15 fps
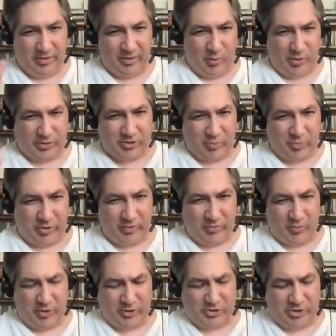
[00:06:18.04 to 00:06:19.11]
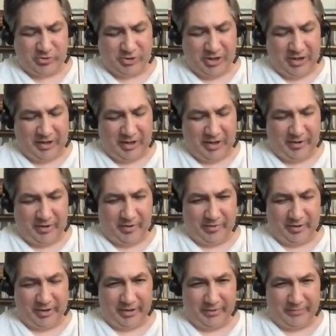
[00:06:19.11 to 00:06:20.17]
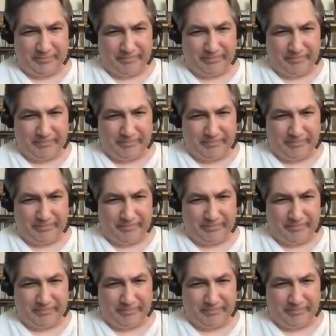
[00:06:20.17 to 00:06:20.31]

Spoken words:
what's your take on all that?